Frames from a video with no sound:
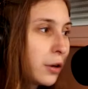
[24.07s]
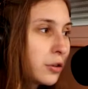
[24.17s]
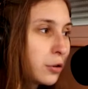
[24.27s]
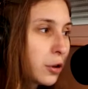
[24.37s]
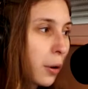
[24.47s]
we go
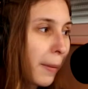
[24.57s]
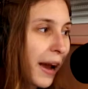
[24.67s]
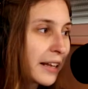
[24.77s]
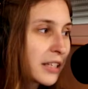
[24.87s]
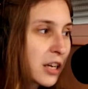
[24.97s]
to
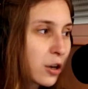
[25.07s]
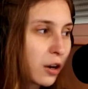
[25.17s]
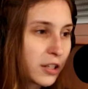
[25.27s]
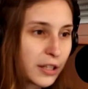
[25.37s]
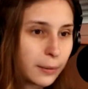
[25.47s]
Commands,
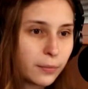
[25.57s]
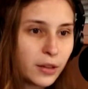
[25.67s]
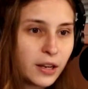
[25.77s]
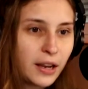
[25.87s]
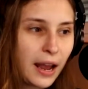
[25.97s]
Custom,
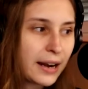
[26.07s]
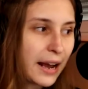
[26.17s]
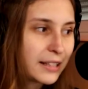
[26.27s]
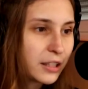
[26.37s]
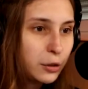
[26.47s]
and
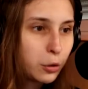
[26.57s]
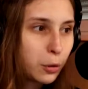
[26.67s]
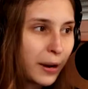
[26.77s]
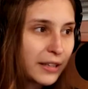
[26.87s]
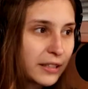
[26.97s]
add a new
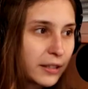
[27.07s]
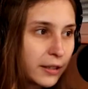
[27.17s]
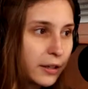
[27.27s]
command.